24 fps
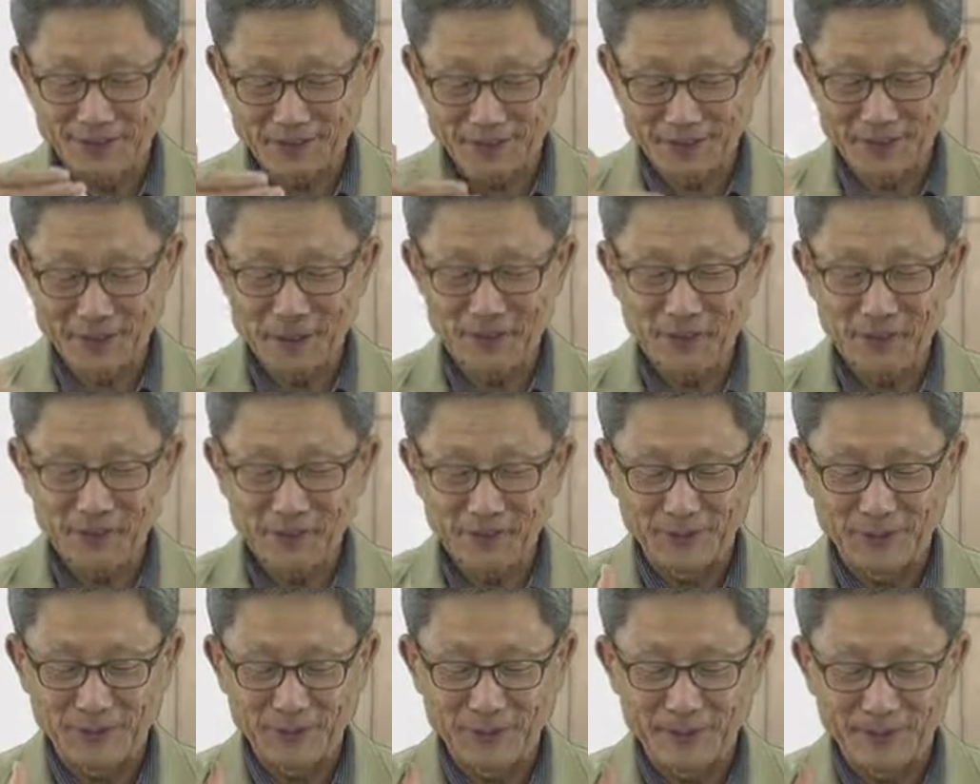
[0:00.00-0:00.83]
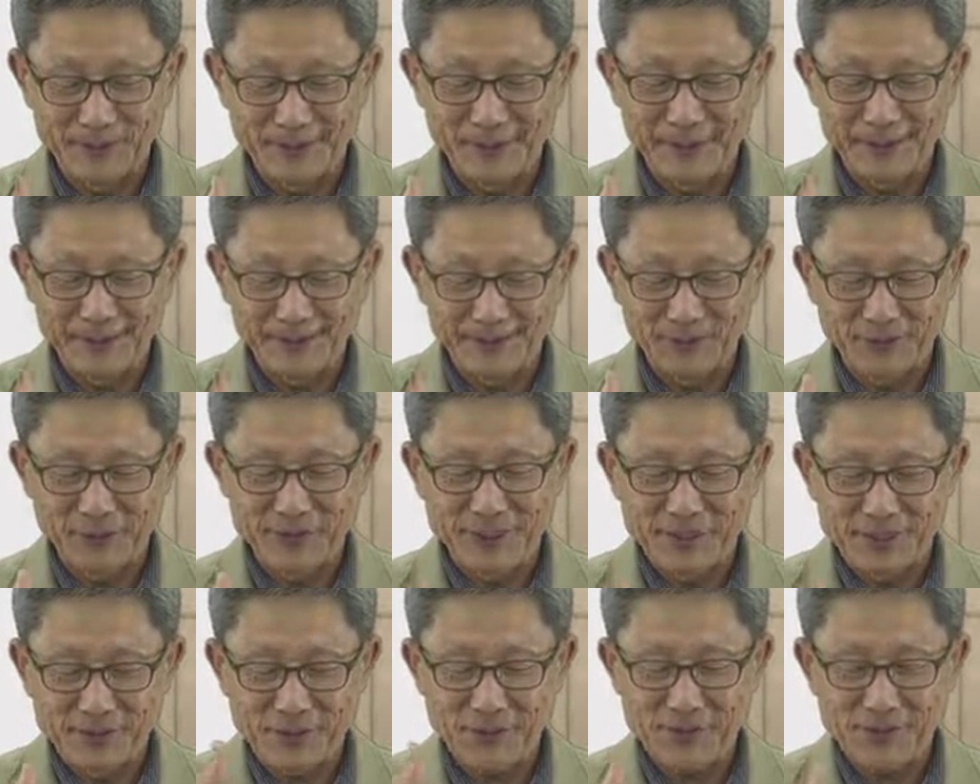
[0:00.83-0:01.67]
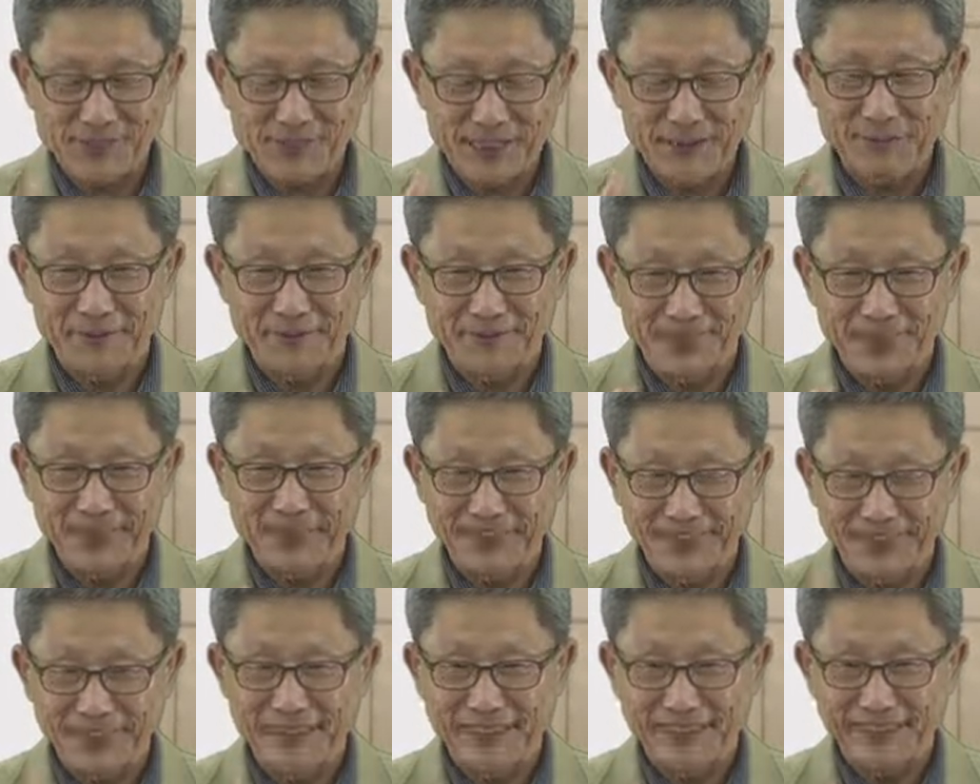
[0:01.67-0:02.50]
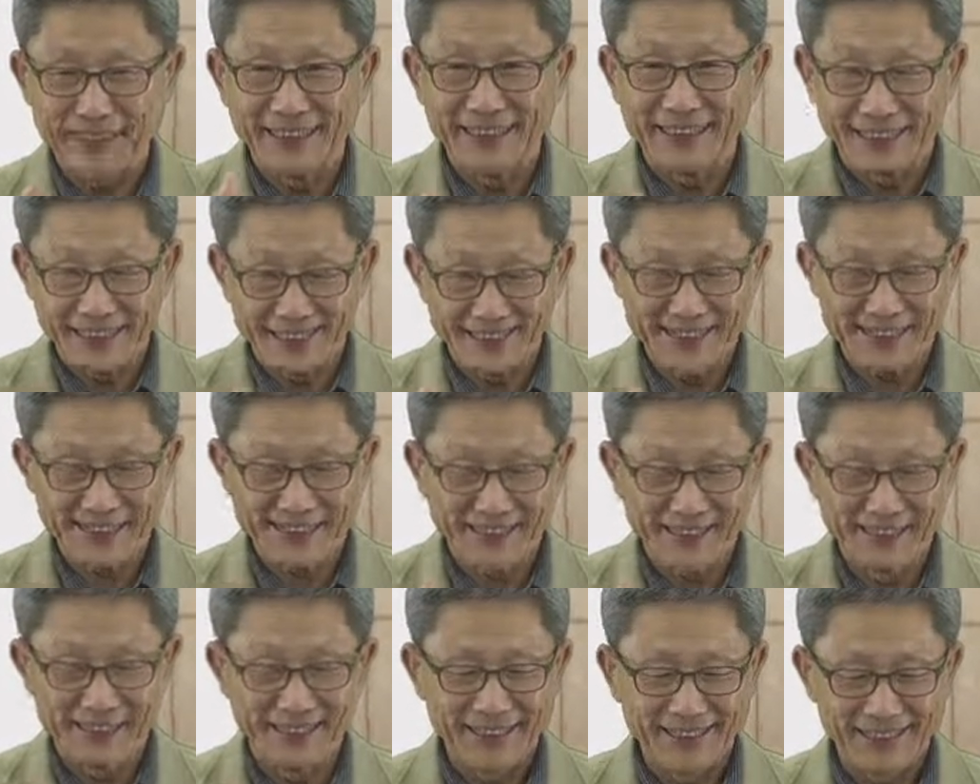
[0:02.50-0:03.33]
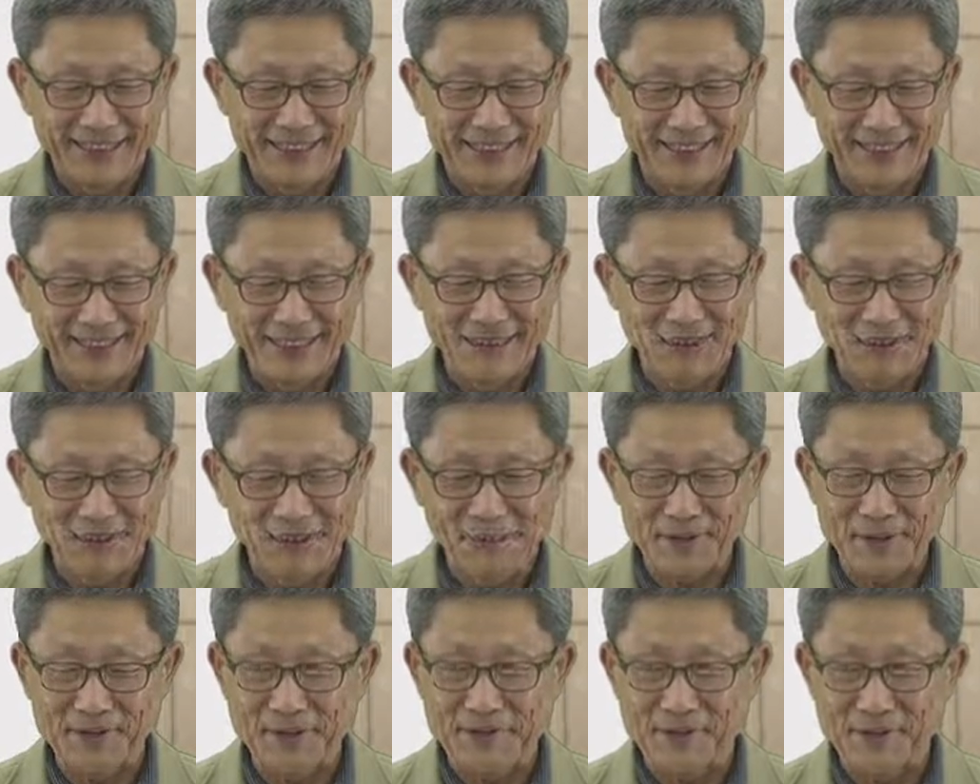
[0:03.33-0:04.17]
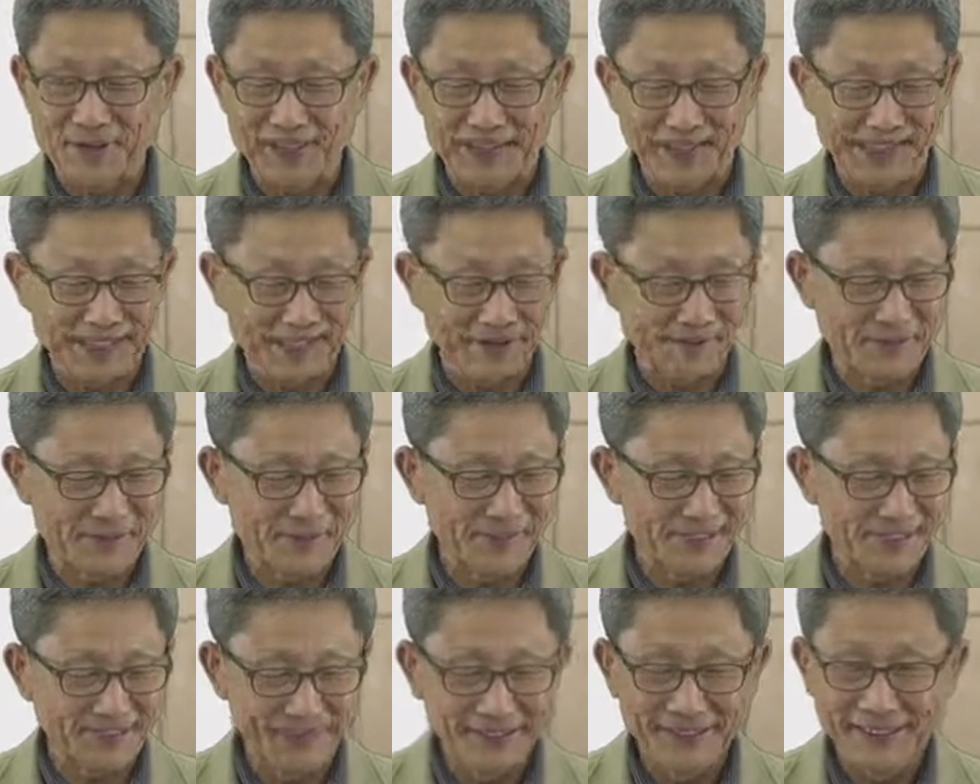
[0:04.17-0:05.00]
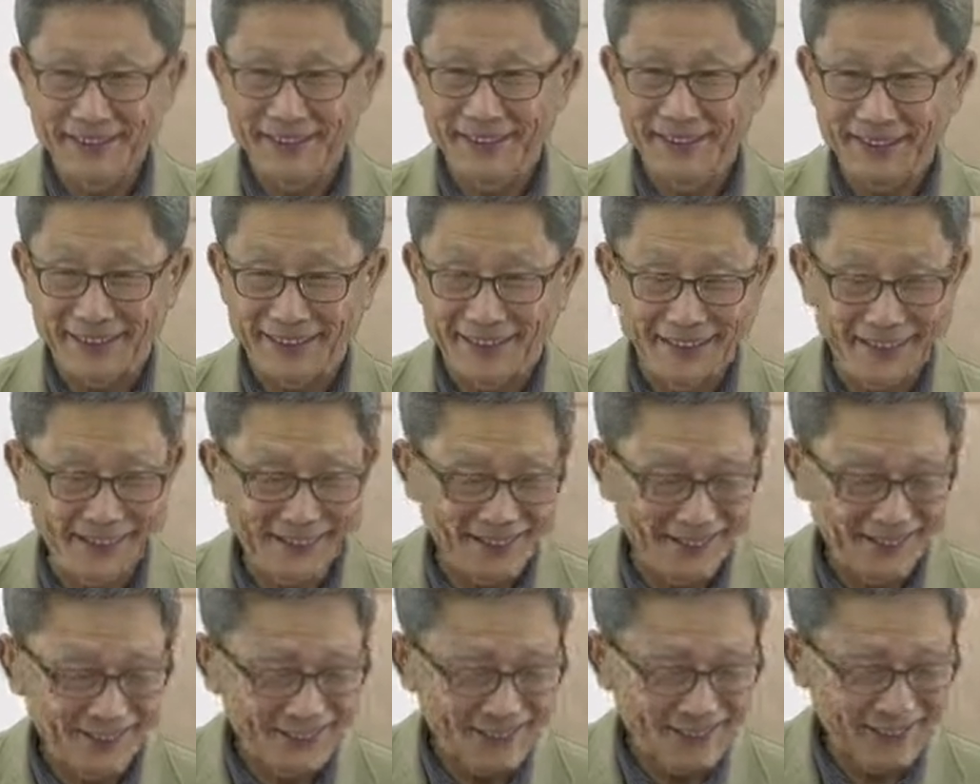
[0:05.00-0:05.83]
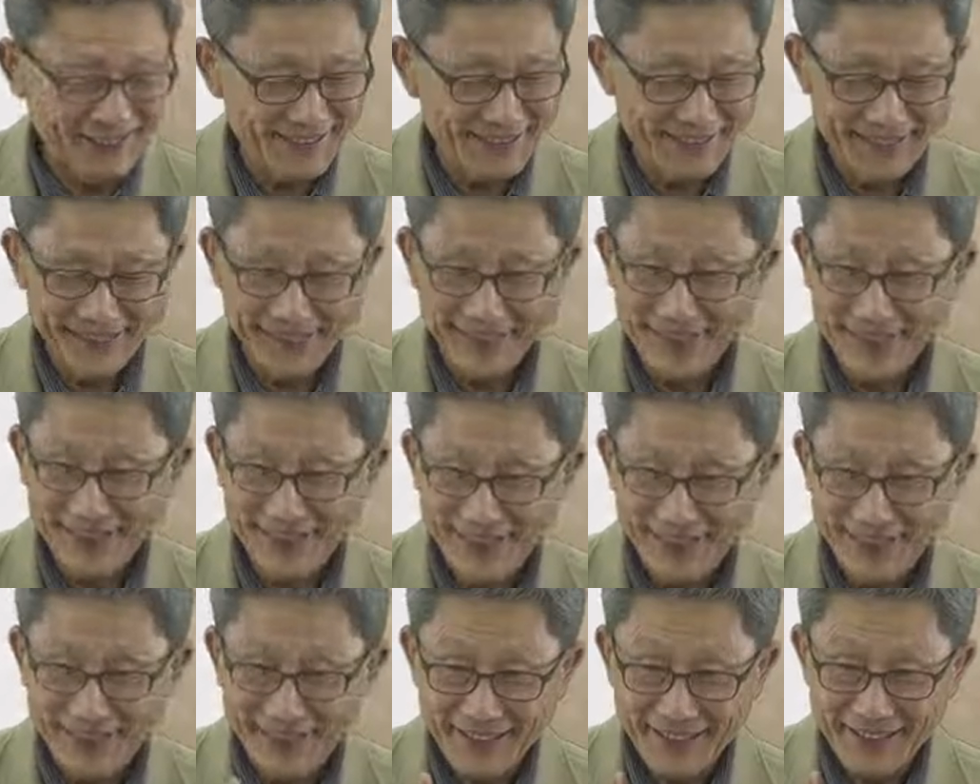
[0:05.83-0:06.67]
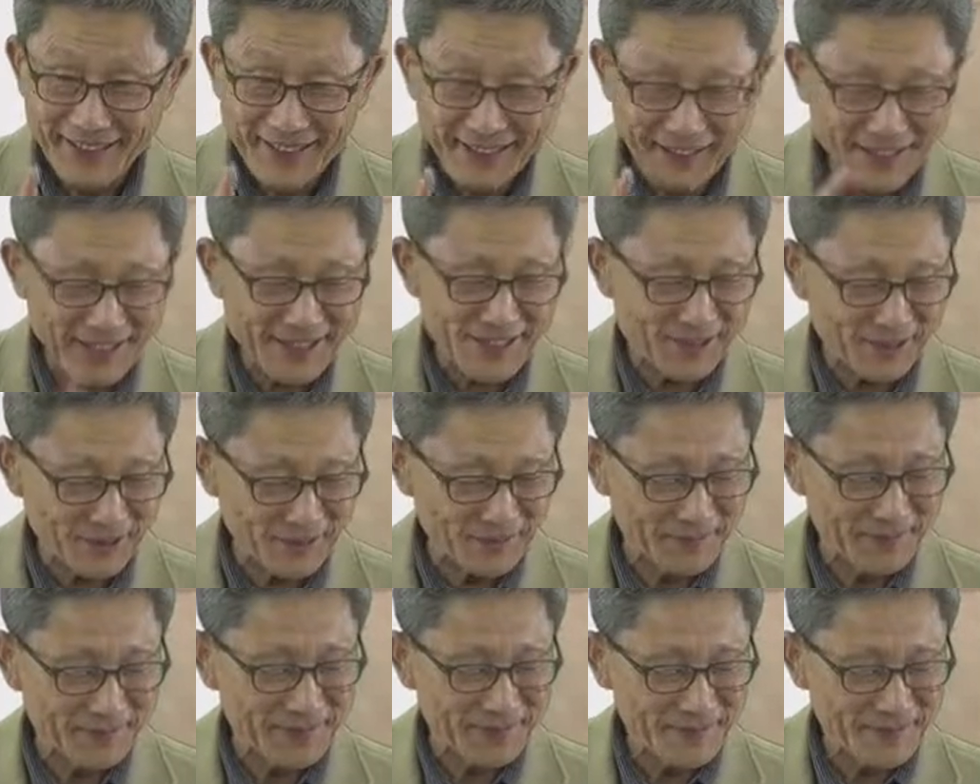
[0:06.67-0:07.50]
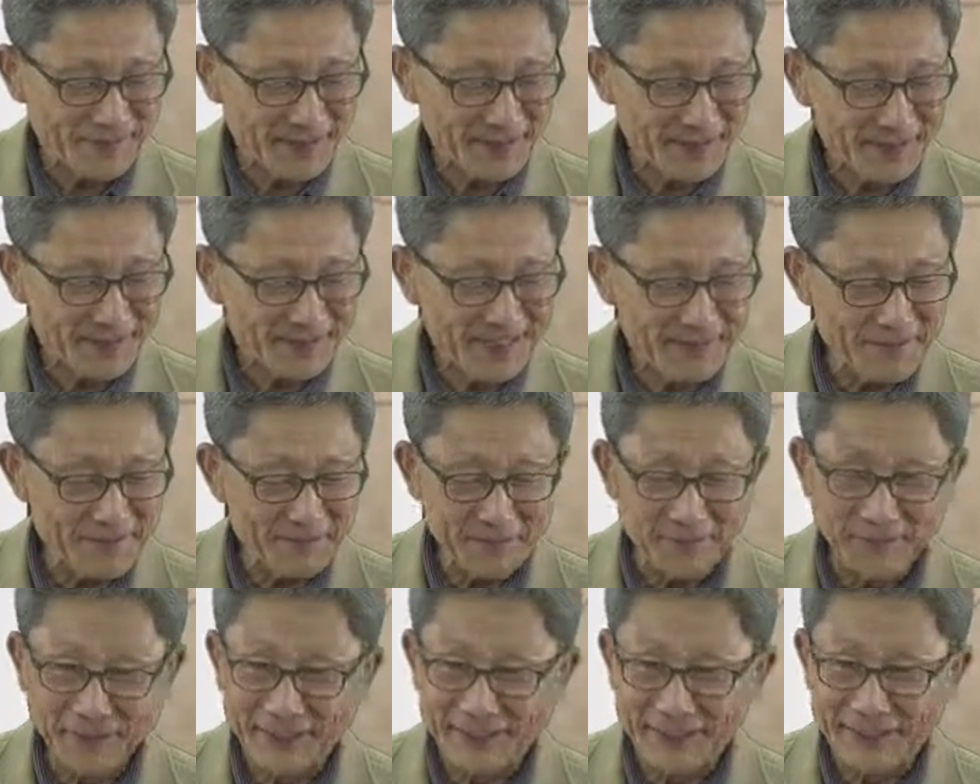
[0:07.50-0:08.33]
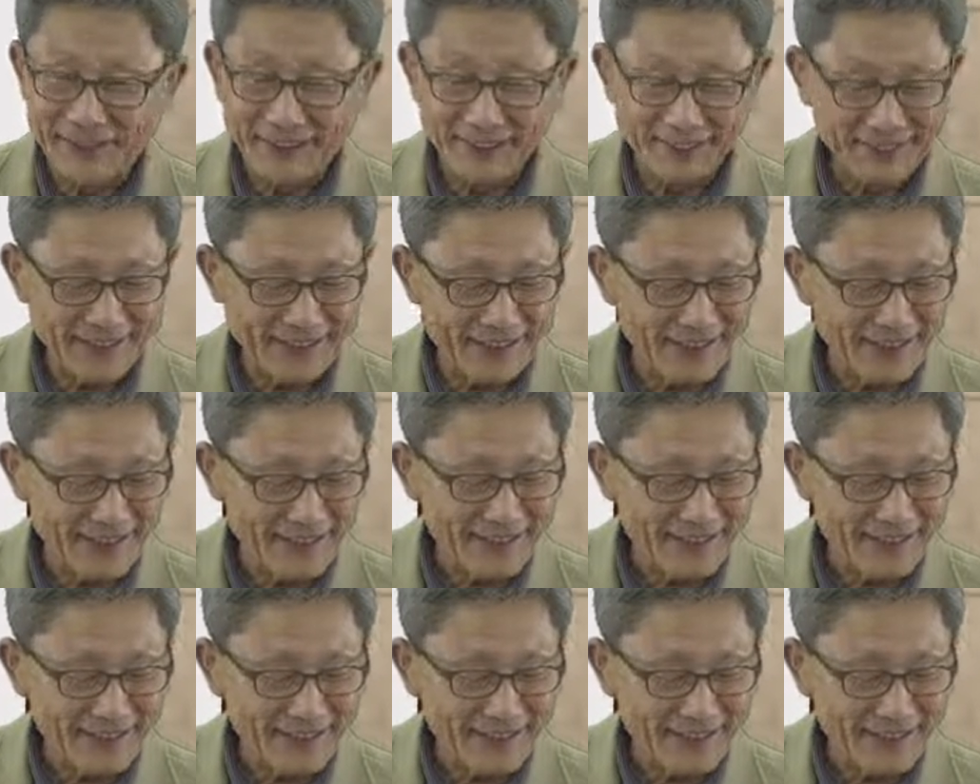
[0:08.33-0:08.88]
to exhaustively enlist the incorporation mechanisms. Okay, listen to me. Number one, okay.